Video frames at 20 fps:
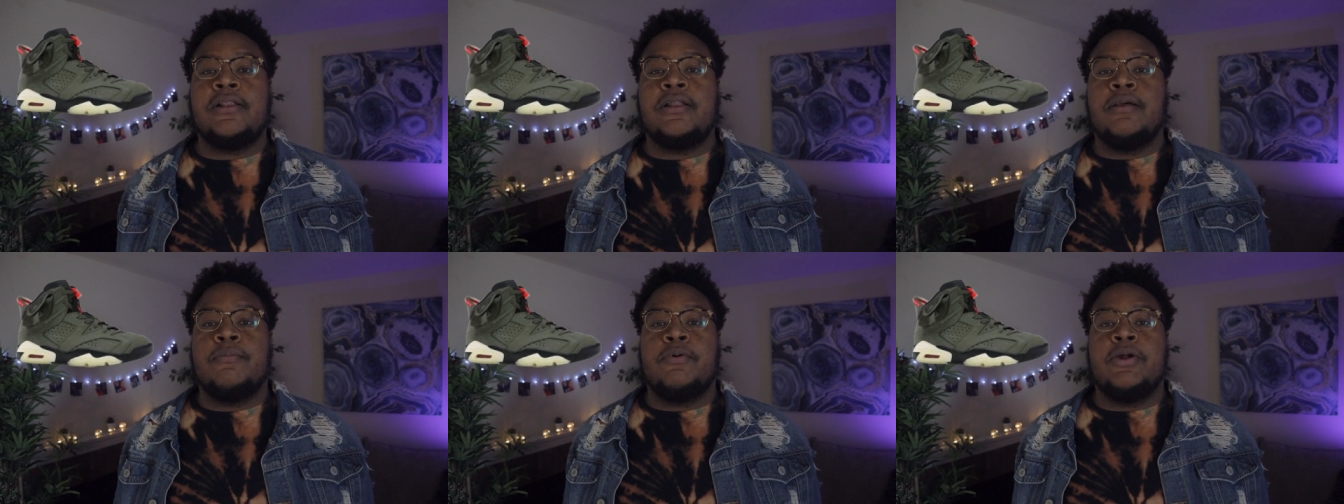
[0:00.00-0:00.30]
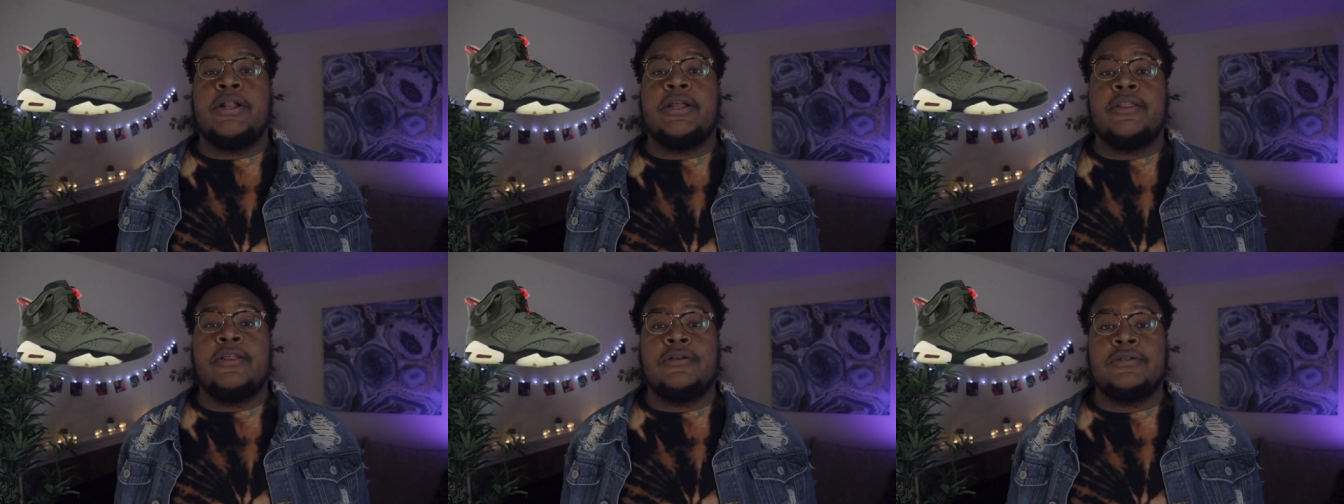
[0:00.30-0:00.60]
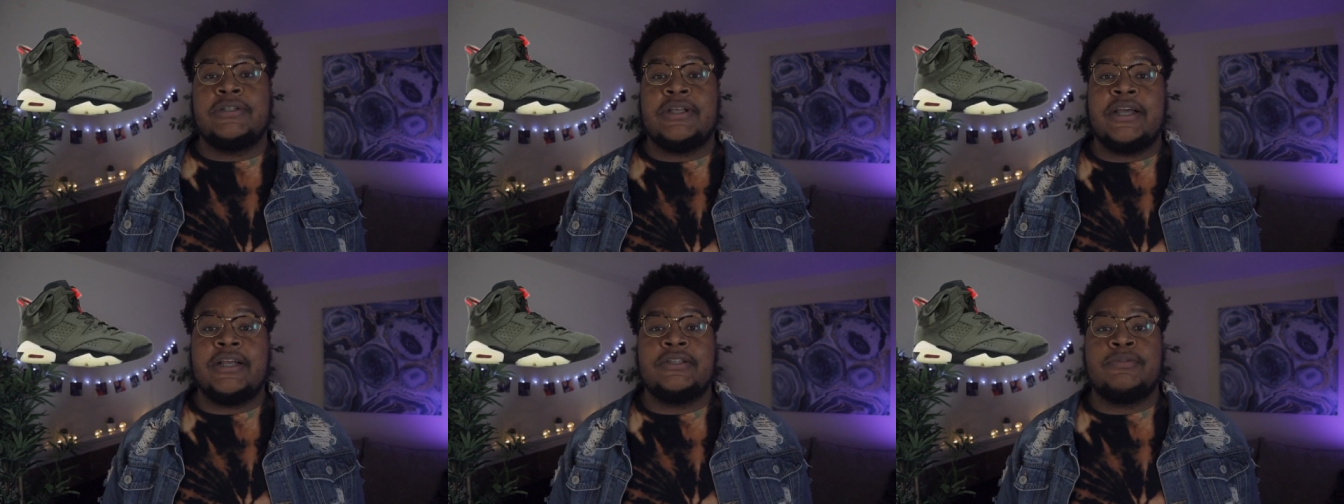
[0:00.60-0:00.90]
Club or any of
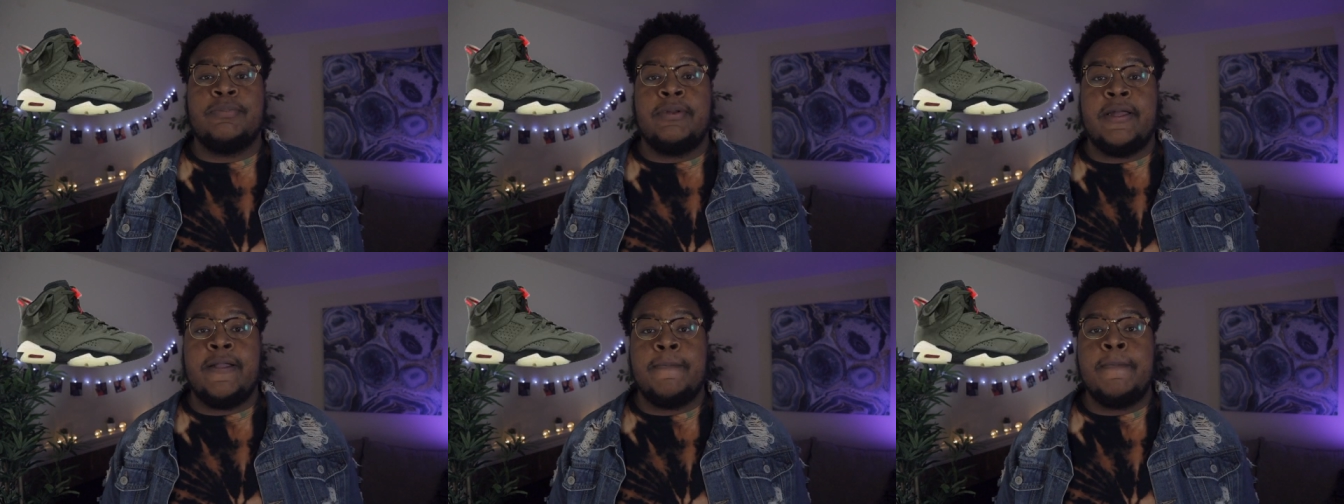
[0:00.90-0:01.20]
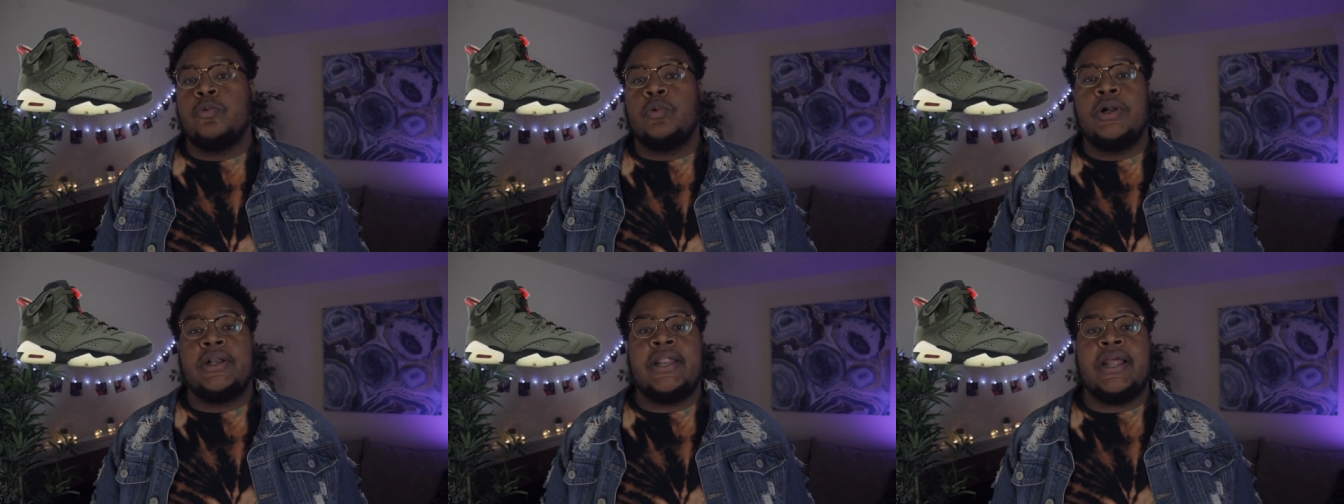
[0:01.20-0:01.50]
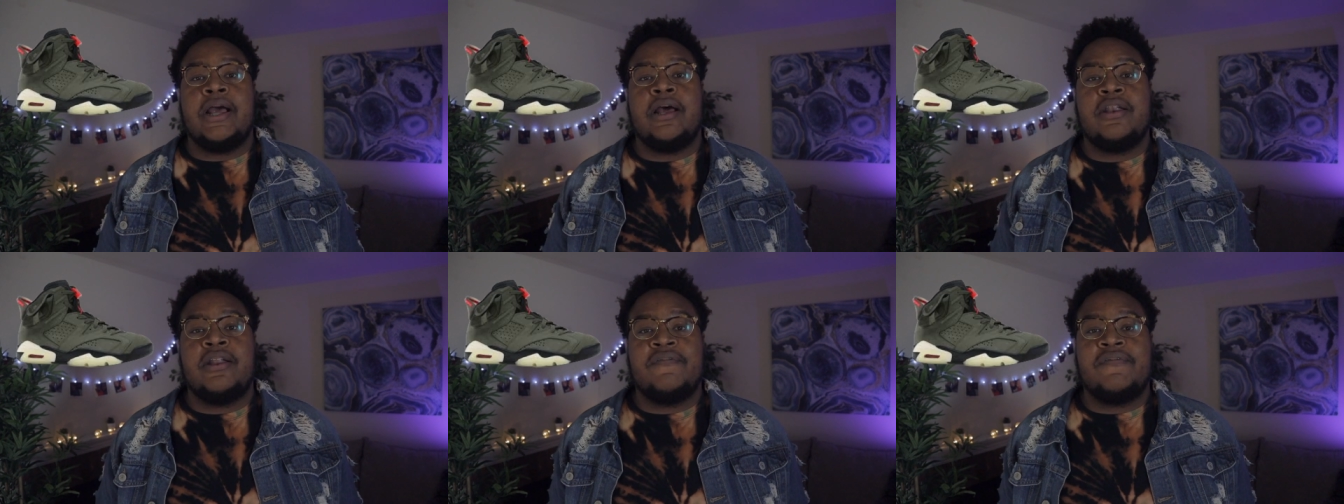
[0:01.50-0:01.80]
those sites, but one
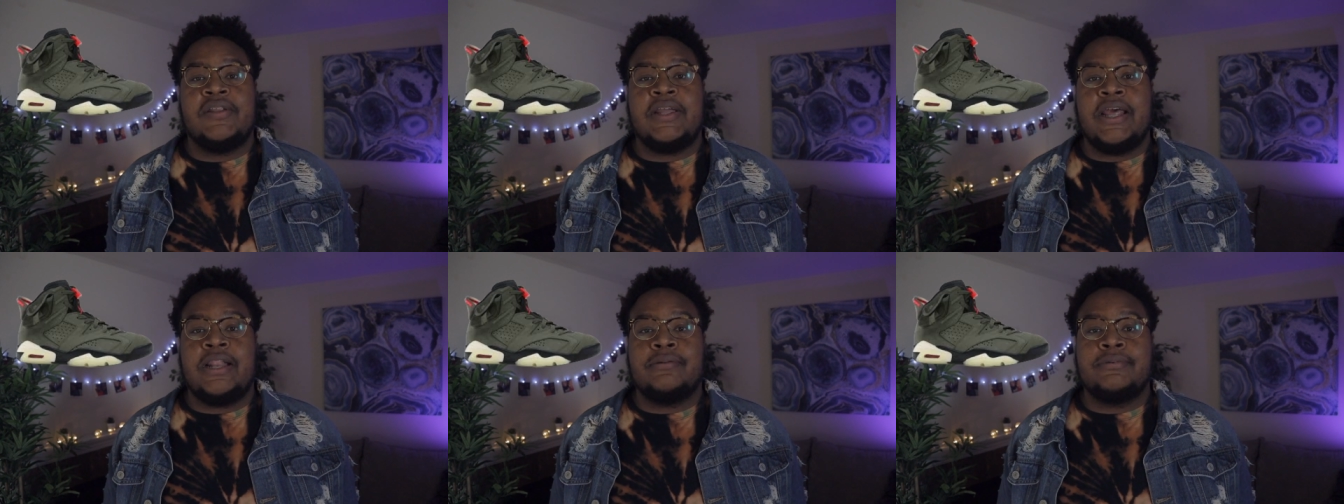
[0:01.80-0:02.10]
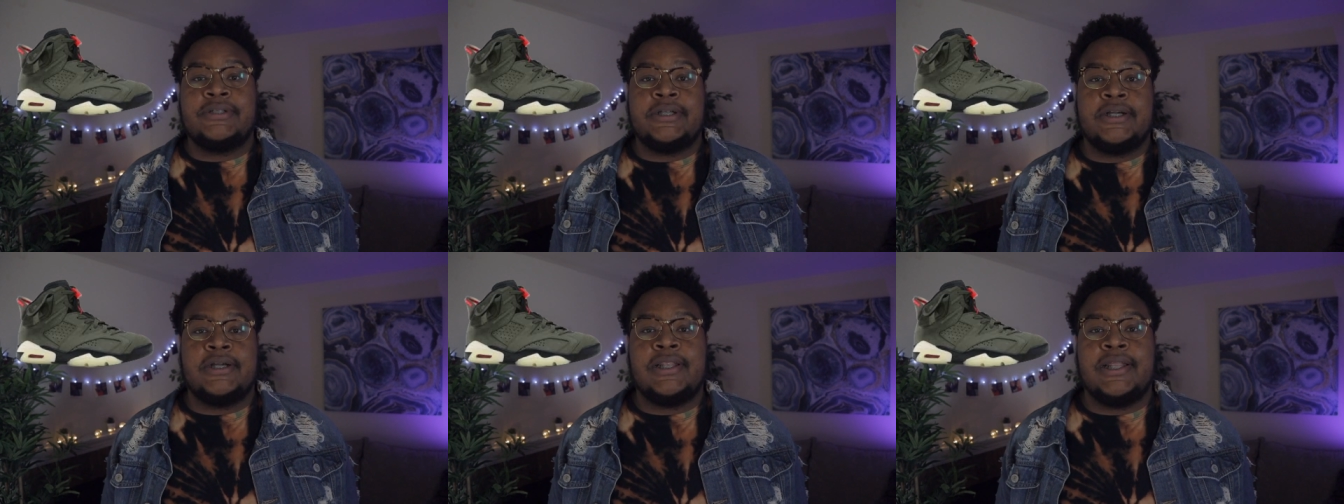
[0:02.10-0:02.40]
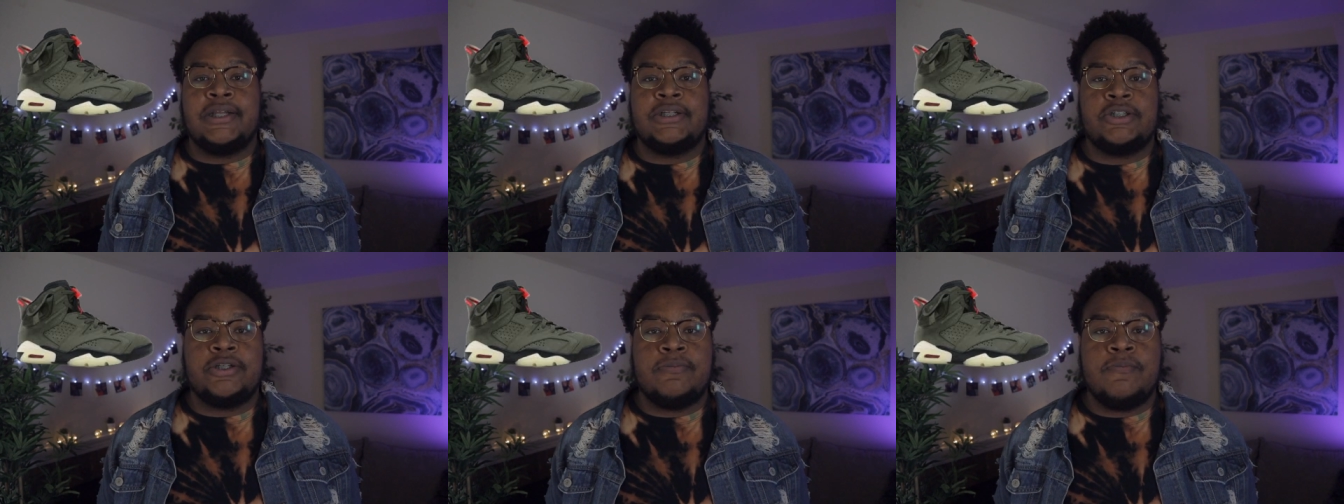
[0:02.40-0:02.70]
day I'll definitely add them to the
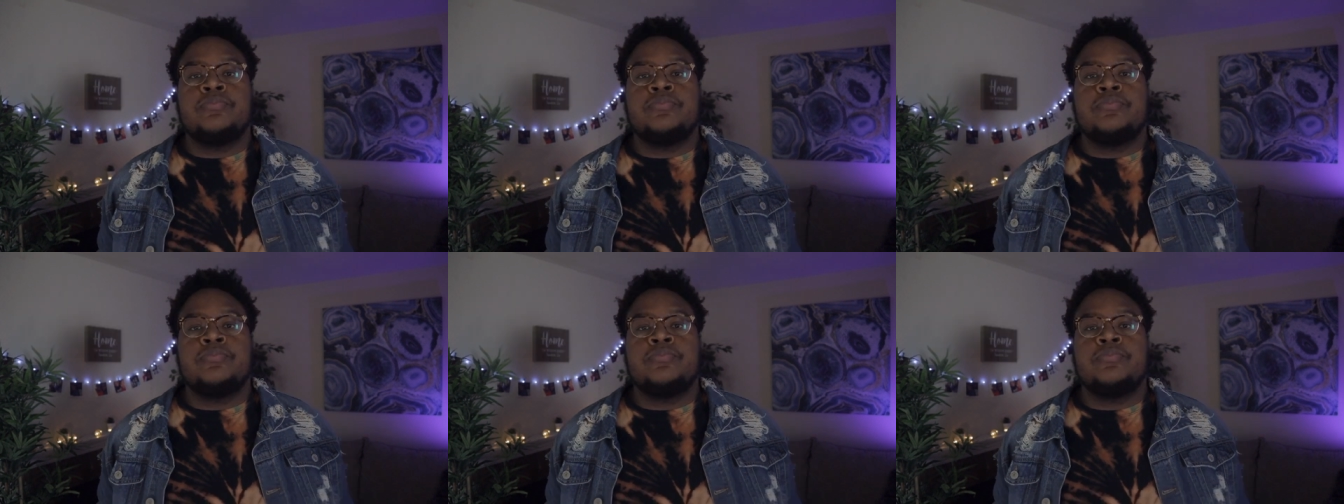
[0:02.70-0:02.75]
collection.